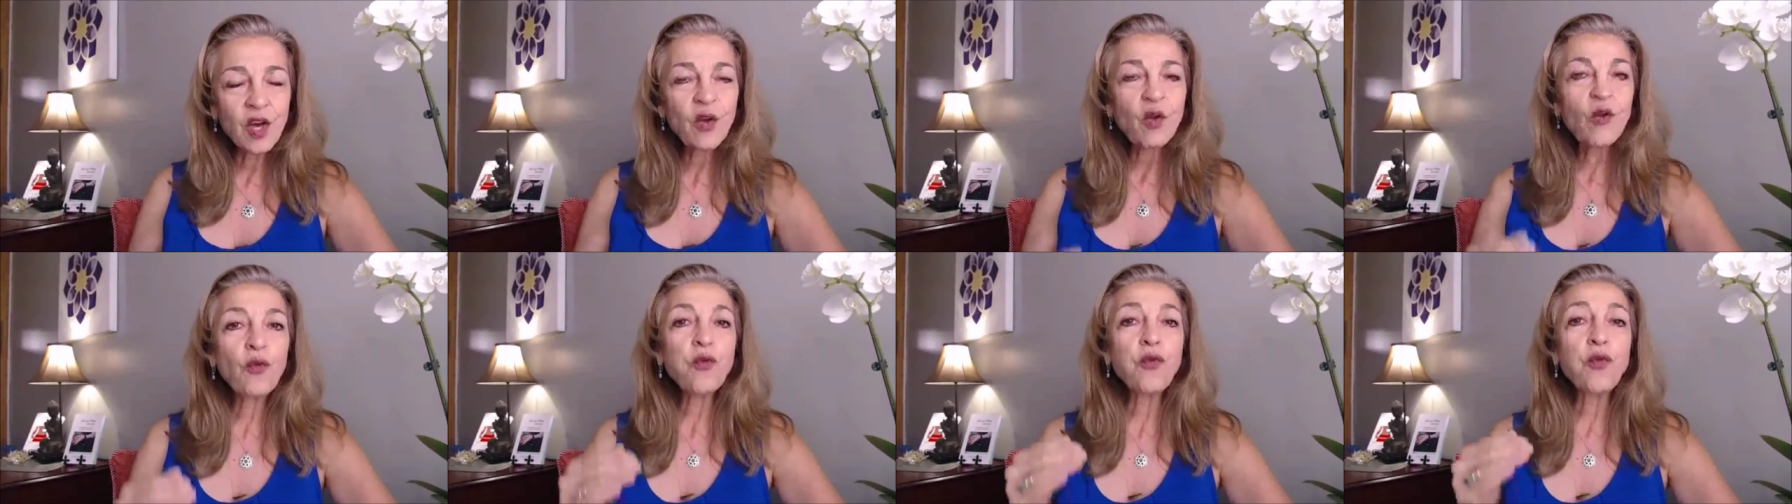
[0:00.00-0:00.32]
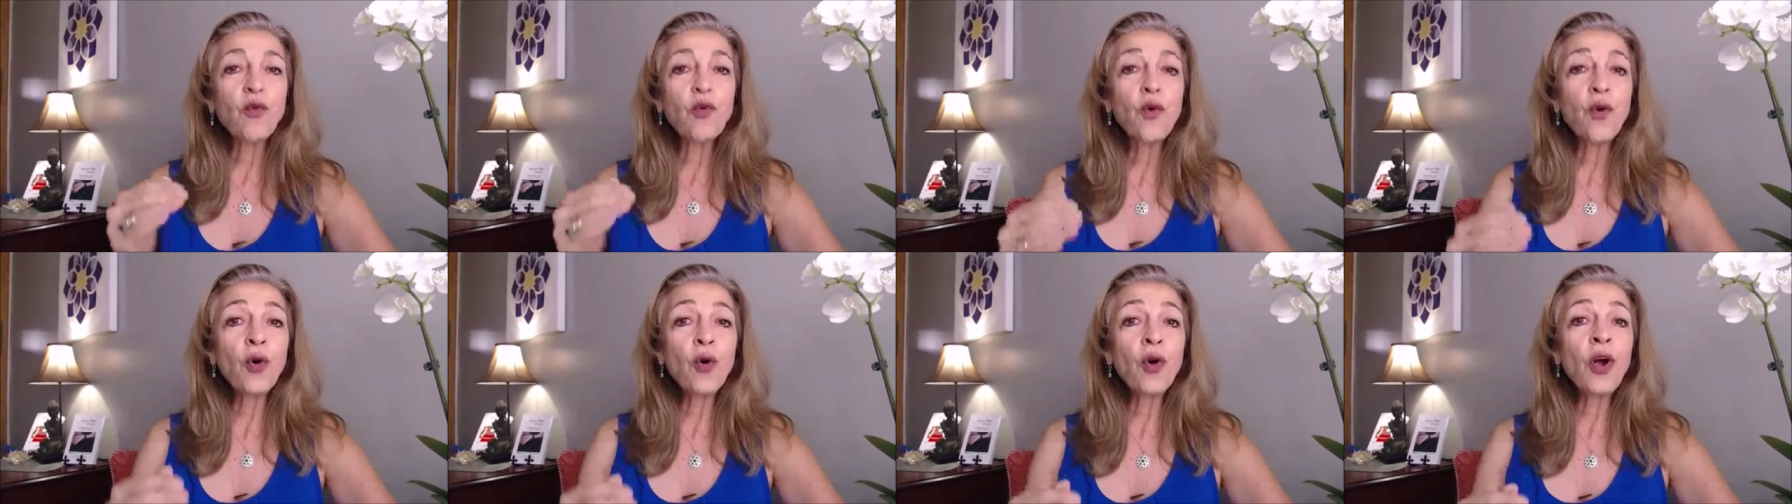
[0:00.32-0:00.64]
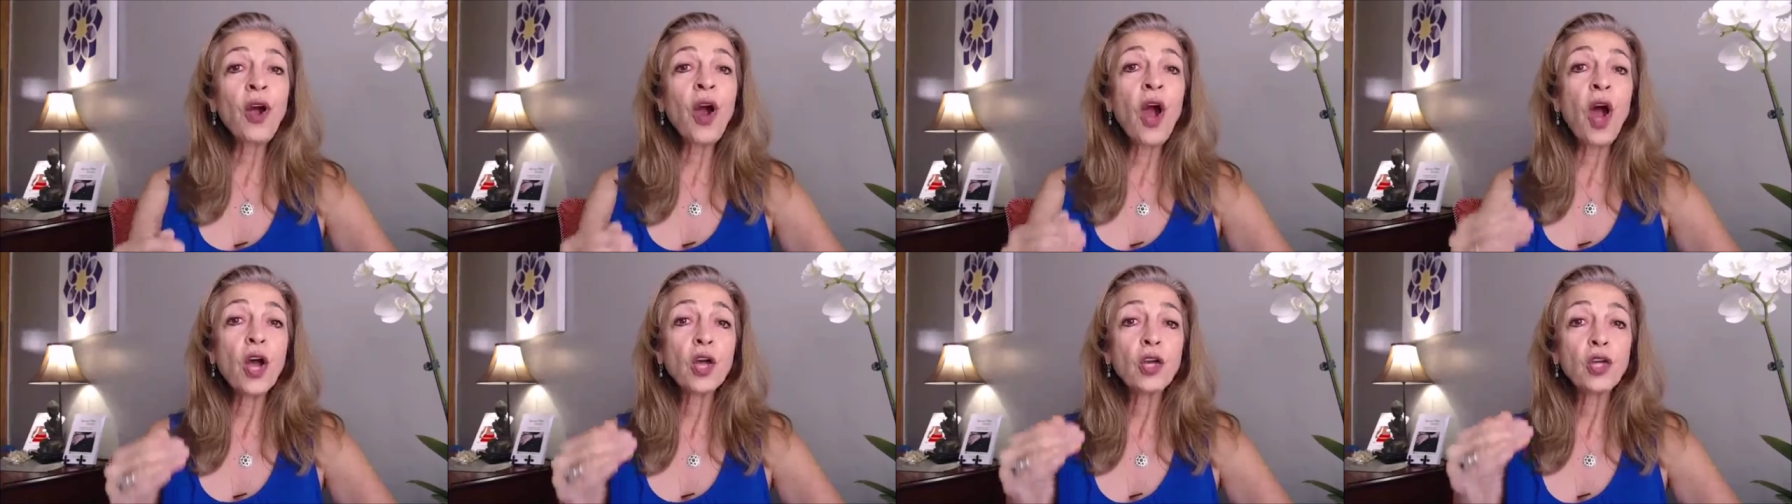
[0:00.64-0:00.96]

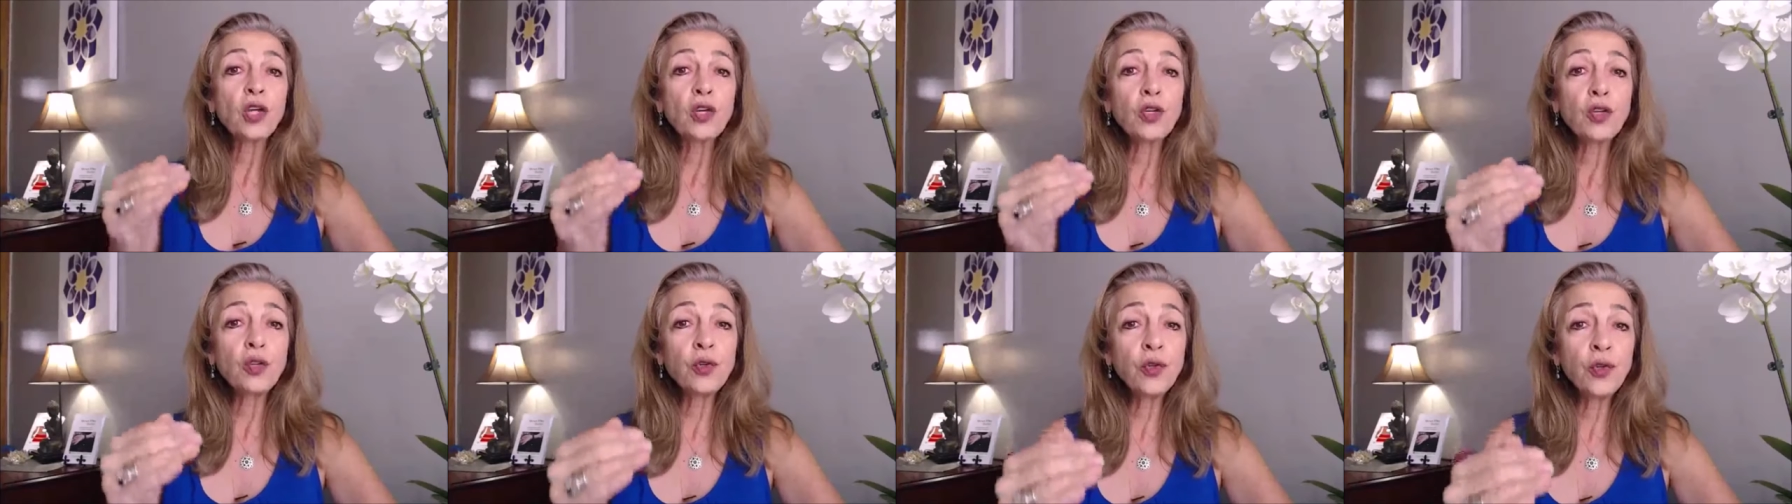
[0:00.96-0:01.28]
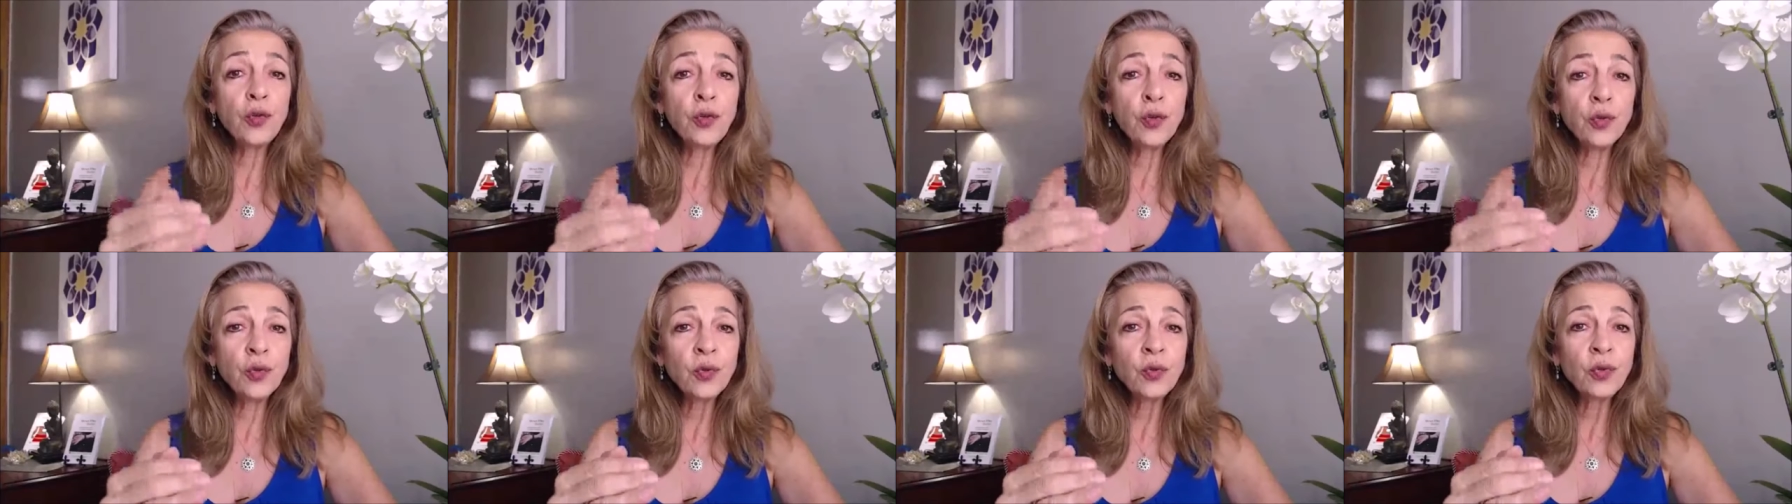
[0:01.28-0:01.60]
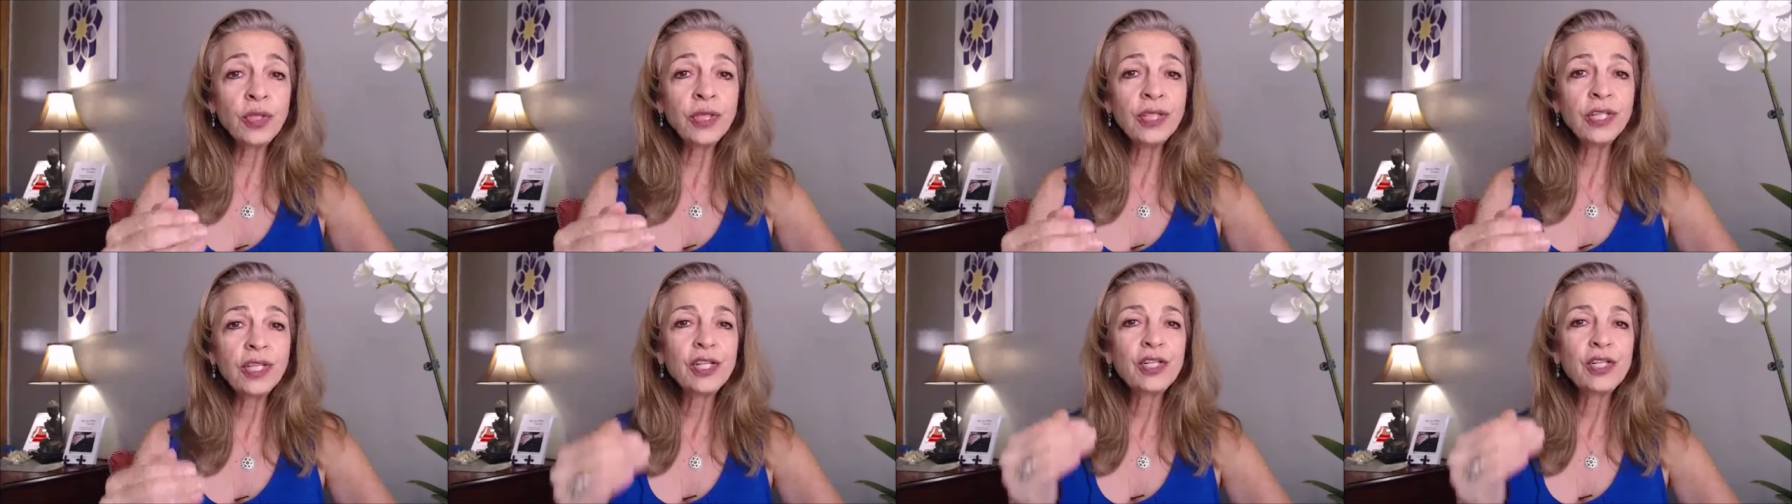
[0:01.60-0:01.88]
for you